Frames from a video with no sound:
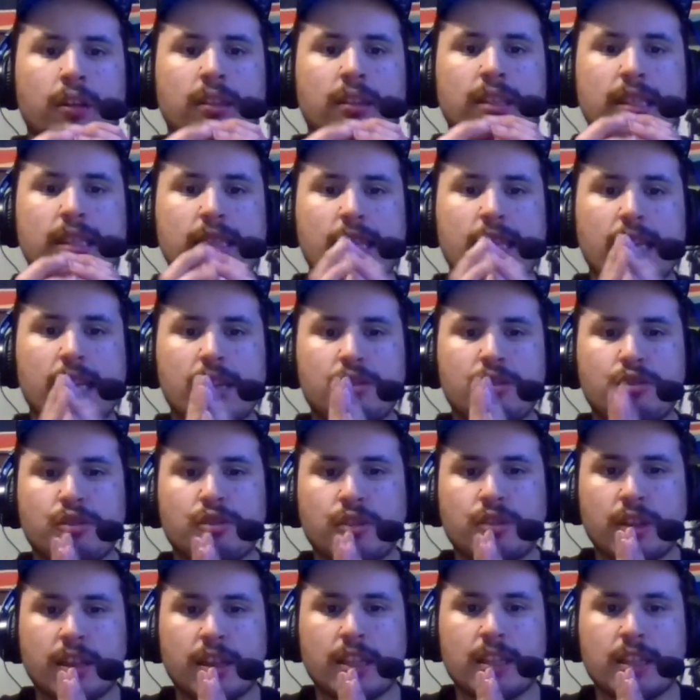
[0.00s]
this
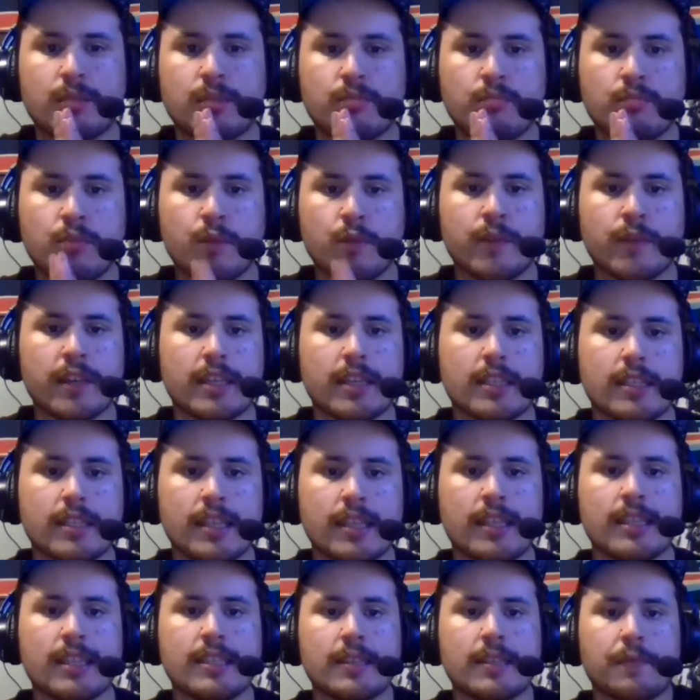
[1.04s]
interesting this movie is.
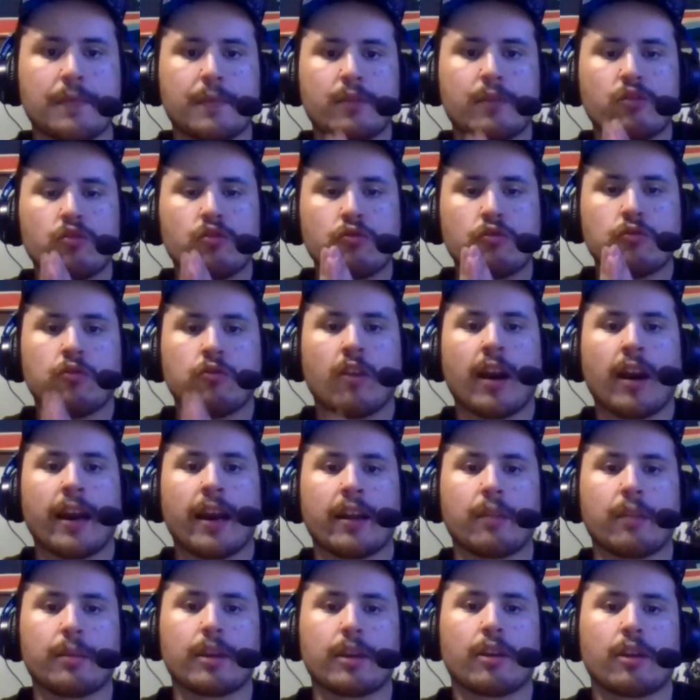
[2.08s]
It doesn't even
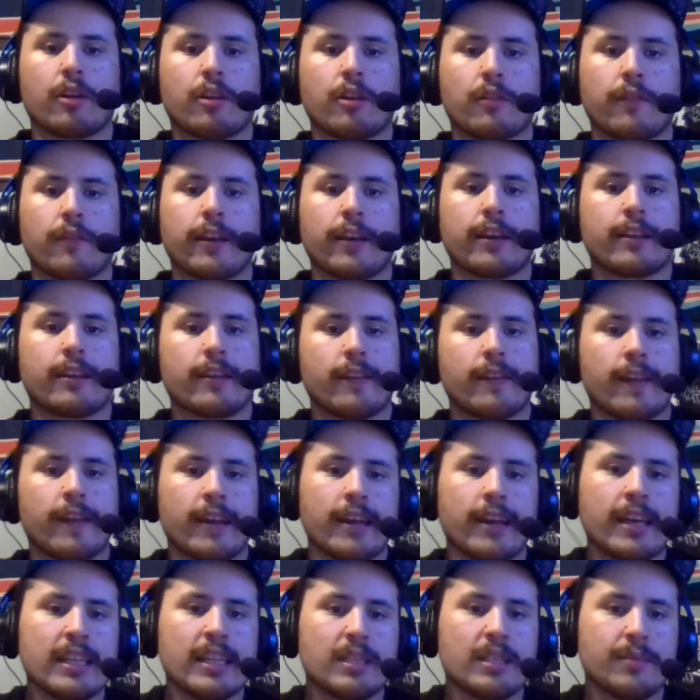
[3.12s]
try to be good. Like
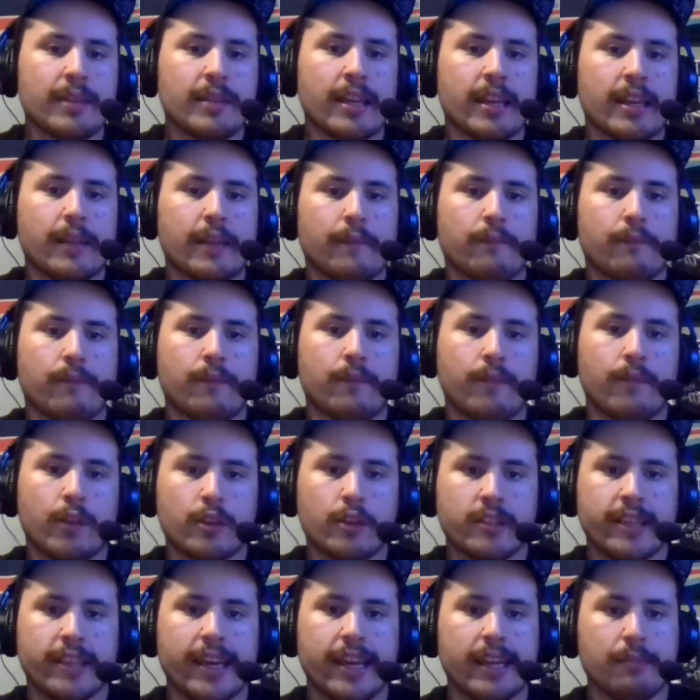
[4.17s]
it has a beginning
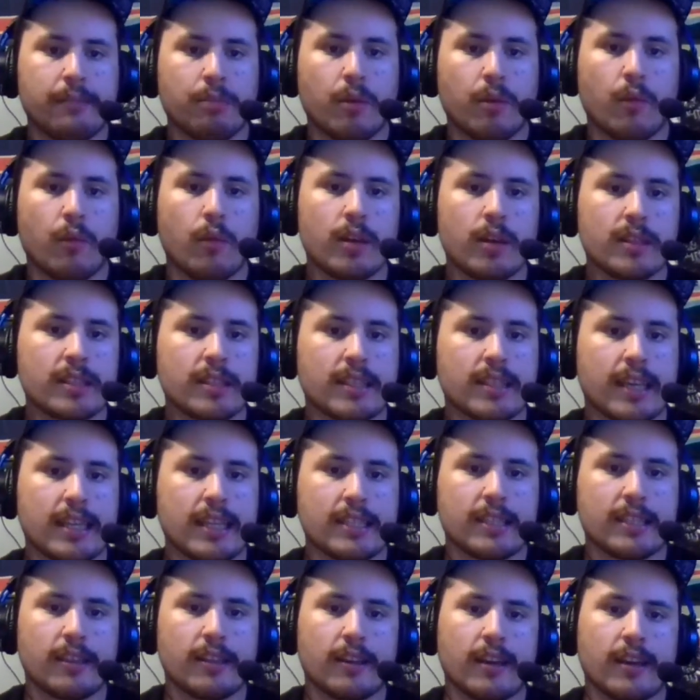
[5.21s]
first half, but once
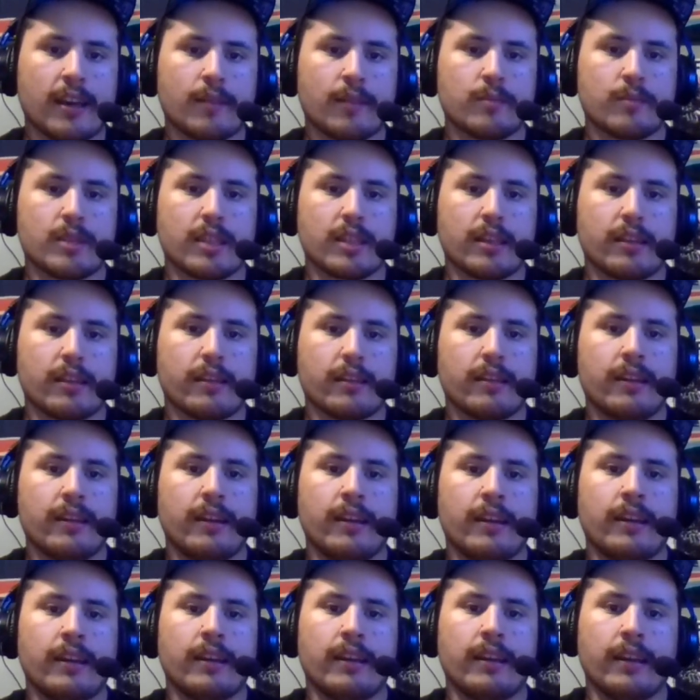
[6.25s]
Godzilla comes in,
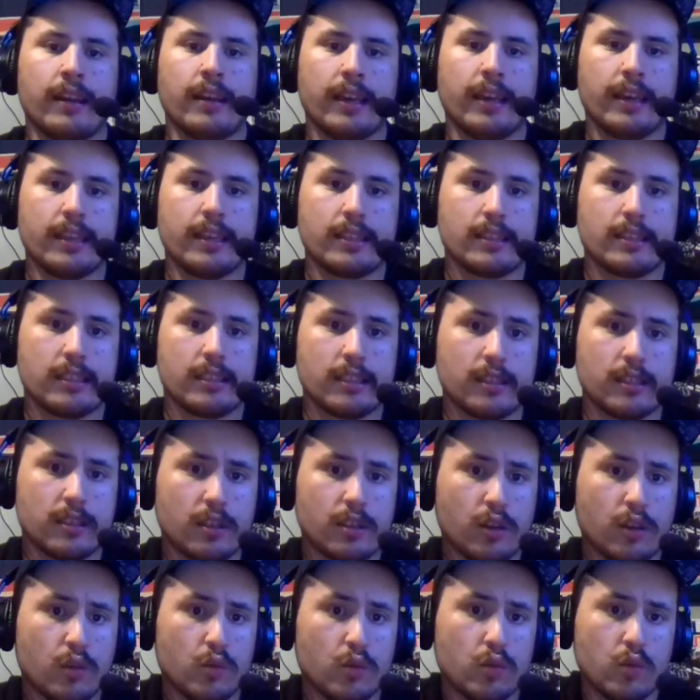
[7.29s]
it
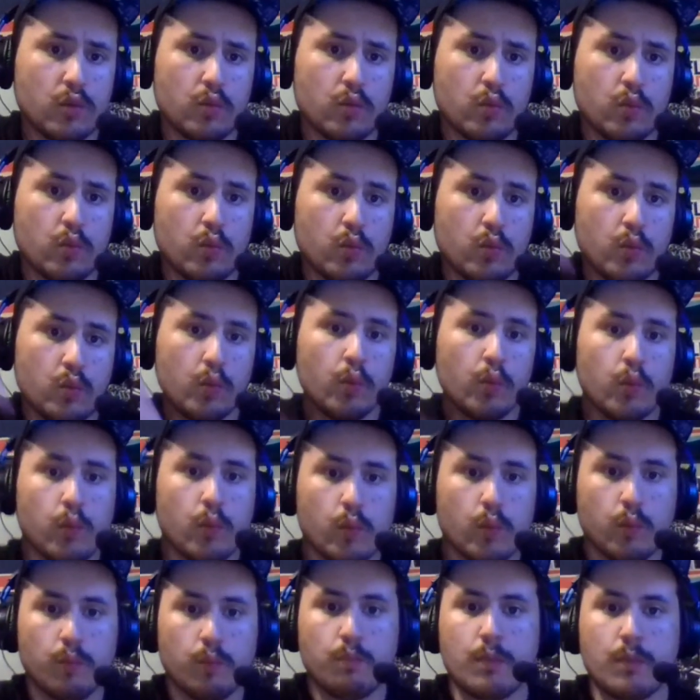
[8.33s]
just goes whoop,
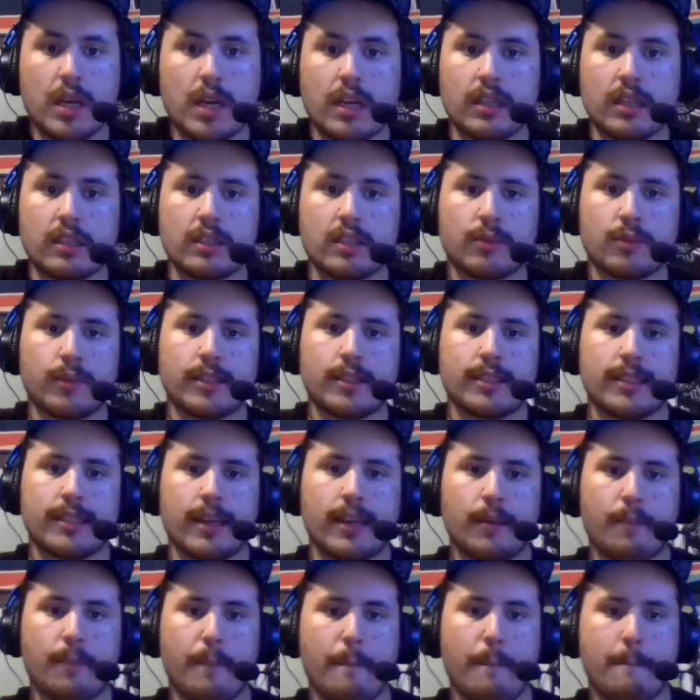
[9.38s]
just went
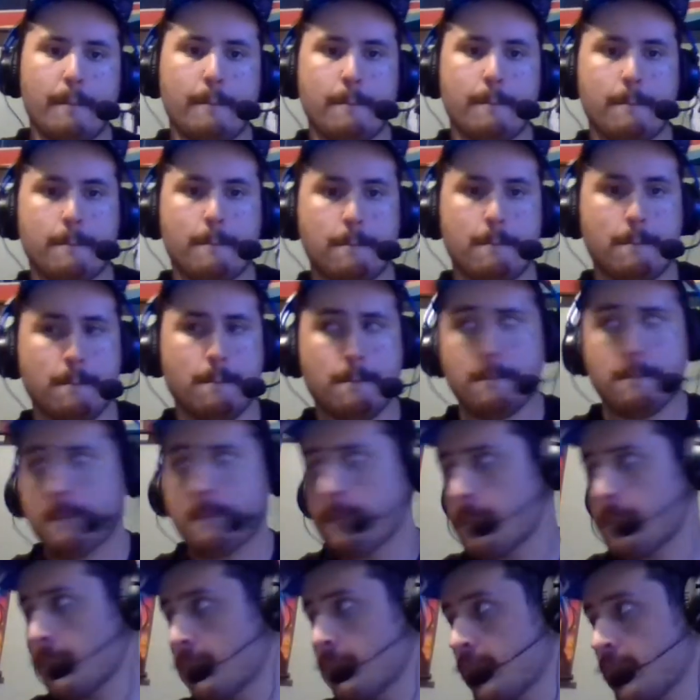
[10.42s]
down,
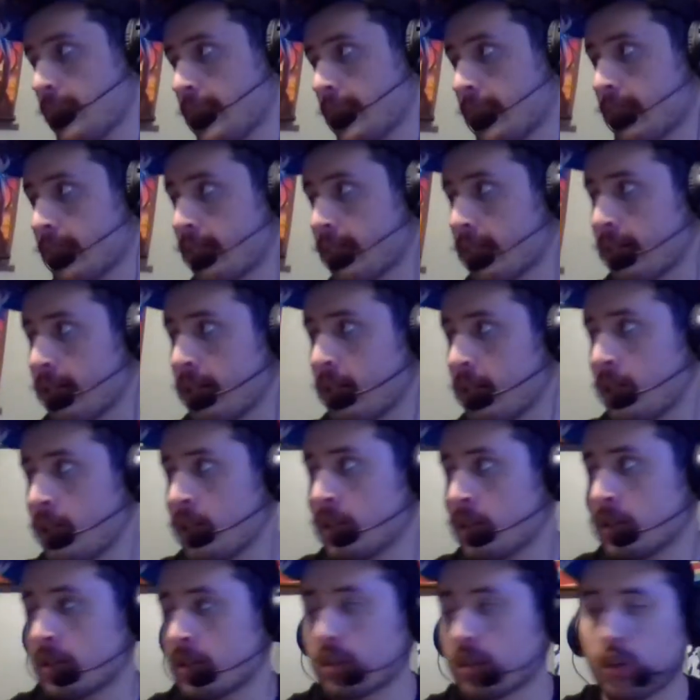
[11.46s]
way,
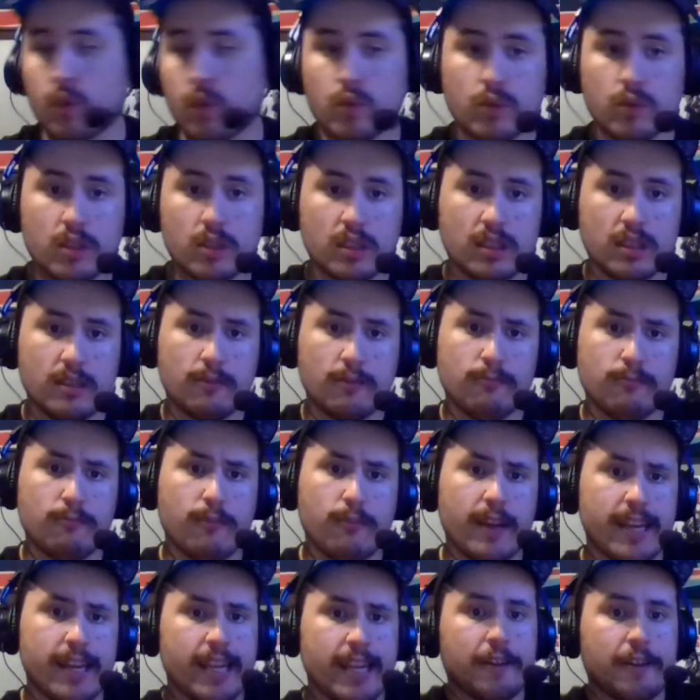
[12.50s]
It goes
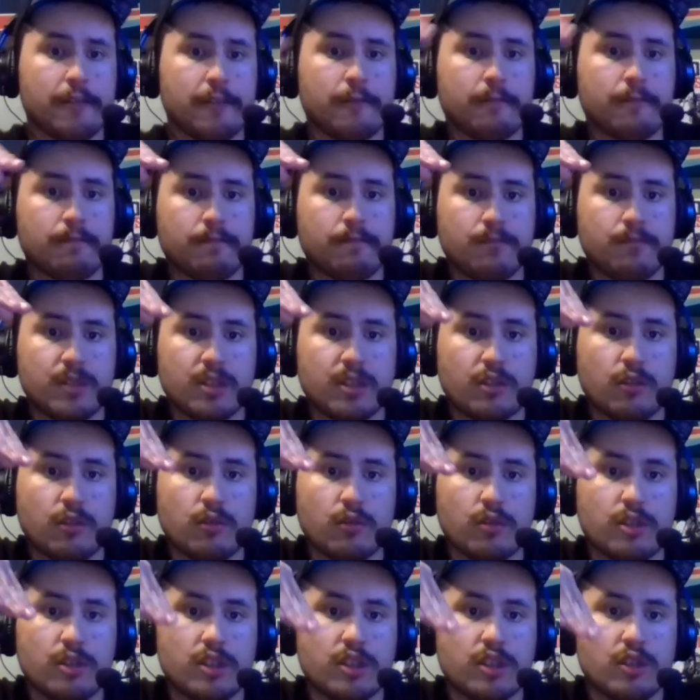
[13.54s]
way down, just
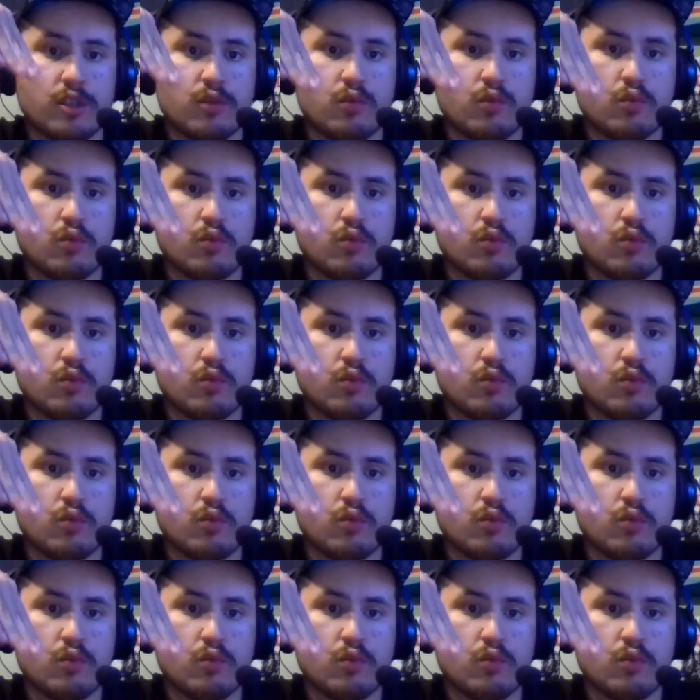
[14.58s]
goes